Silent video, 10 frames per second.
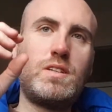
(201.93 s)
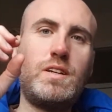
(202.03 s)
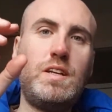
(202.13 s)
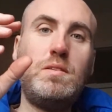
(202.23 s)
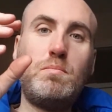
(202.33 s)

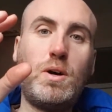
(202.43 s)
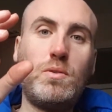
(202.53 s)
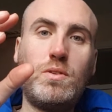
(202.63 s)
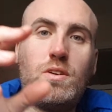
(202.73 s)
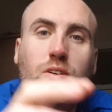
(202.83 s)
green
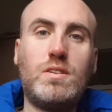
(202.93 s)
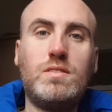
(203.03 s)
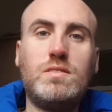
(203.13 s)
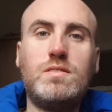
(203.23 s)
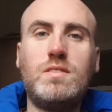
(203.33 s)
powder
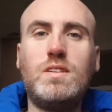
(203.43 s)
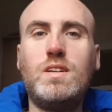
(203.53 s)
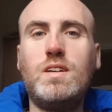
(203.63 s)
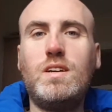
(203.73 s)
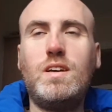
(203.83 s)

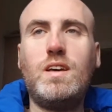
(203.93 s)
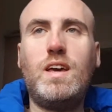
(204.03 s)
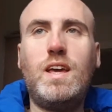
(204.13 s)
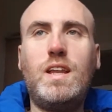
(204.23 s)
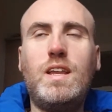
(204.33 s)

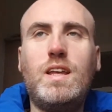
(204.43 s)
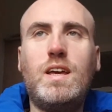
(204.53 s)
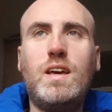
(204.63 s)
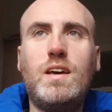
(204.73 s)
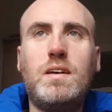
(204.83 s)

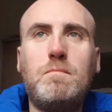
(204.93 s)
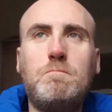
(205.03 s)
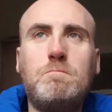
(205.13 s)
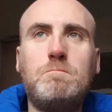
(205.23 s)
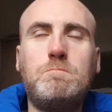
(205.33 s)

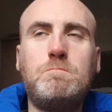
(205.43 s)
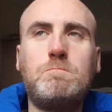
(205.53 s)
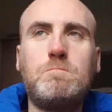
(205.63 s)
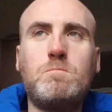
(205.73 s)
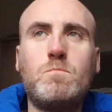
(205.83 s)
in
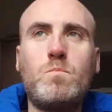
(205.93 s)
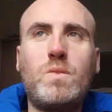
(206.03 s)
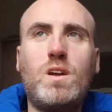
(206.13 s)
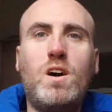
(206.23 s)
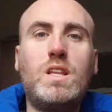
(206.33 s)

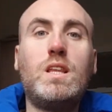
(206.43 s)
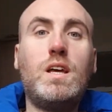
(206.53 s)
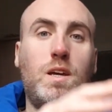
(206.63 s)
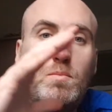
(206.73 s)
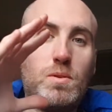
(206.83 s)

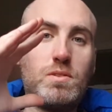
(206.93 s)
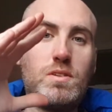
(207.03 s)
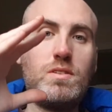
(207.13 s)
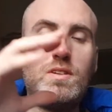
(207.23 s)
unlabeled